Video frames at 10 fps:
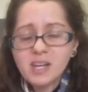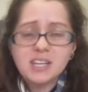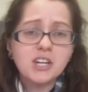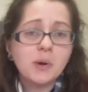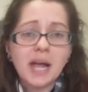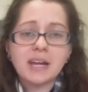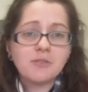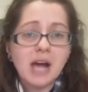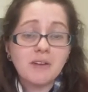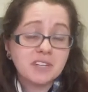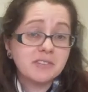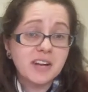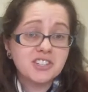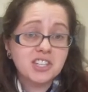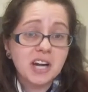You know, again, if you have any
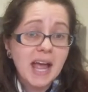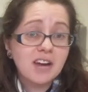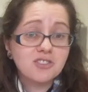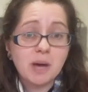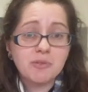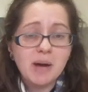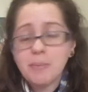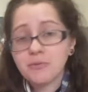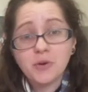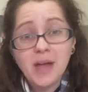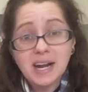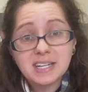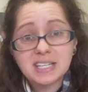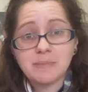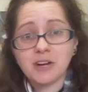veggies on hand, chop them up, throw that
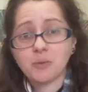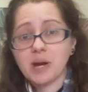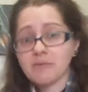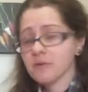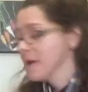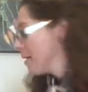into the microwave.